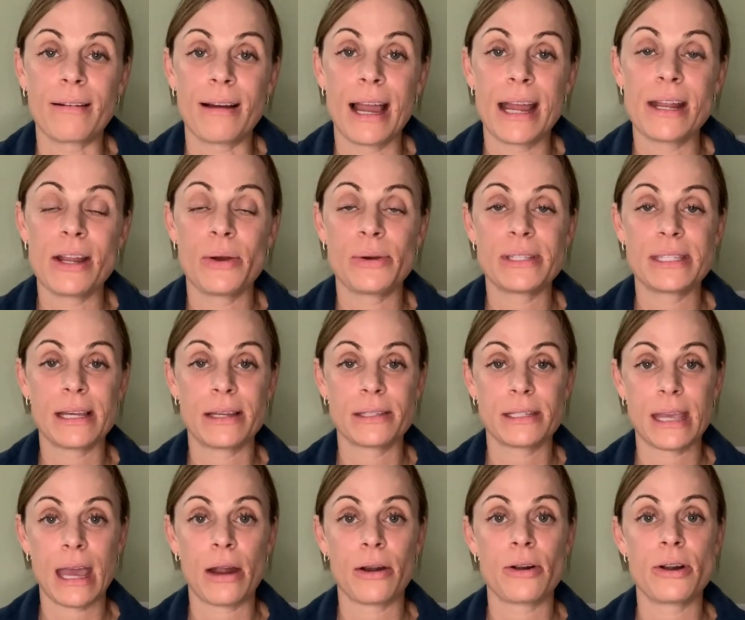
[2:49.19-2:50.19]
I know it sounds
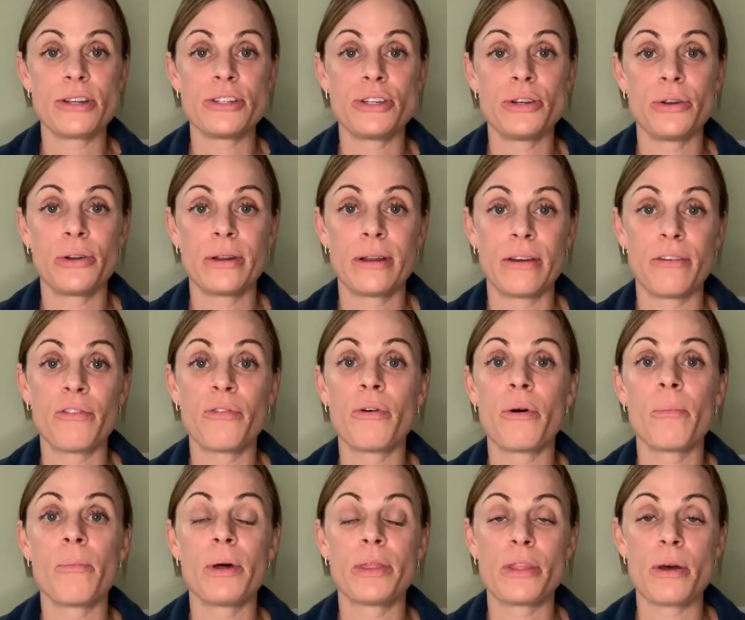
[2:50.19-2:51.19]
counterintuitive,
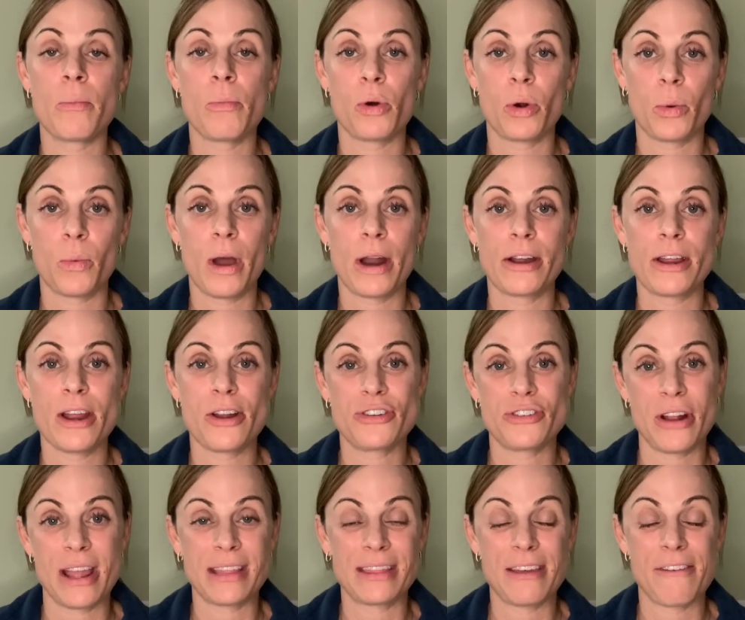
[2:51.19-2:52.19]
but the more water you
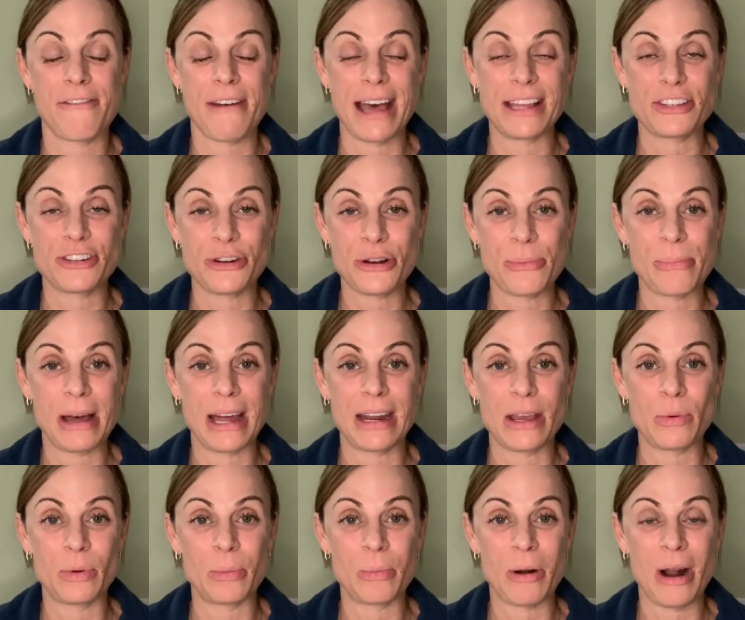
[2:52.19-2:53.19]
drink, the faster your body
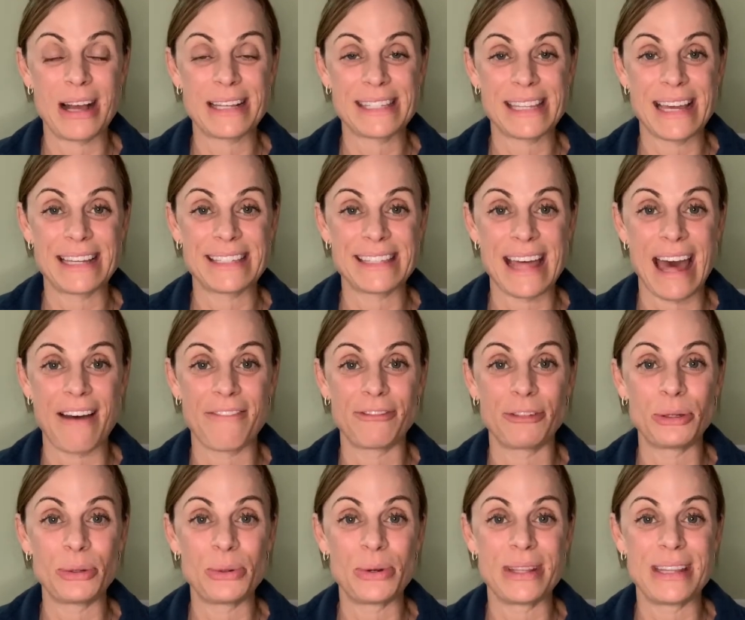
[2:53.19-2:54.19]
will process that
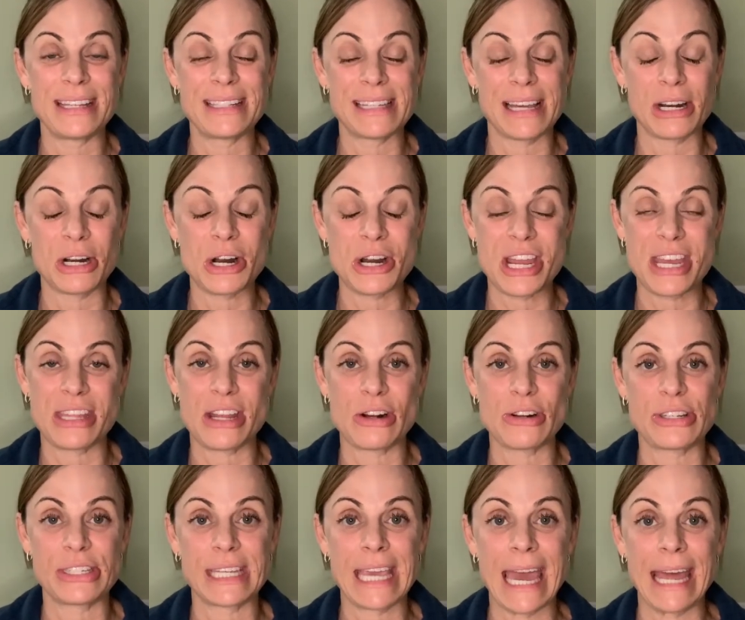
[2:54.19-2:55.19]
fluid that's underneath your
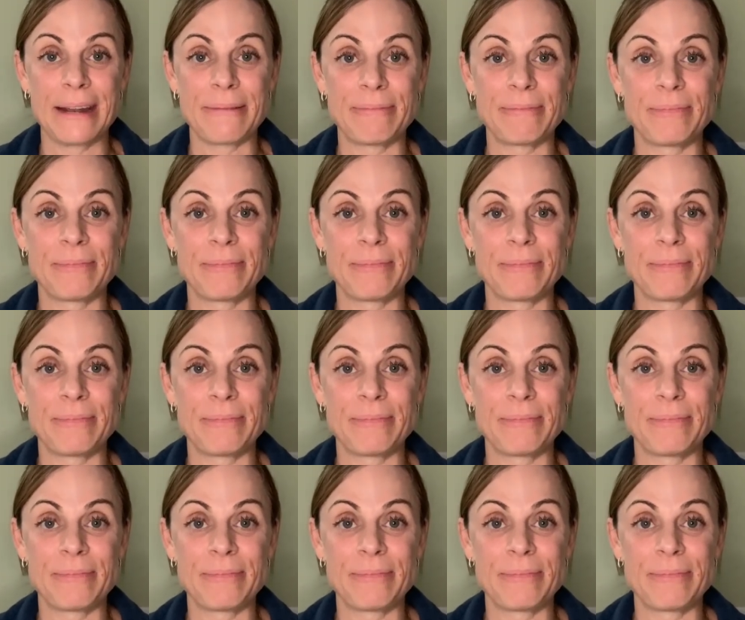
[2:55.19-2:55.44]
skin.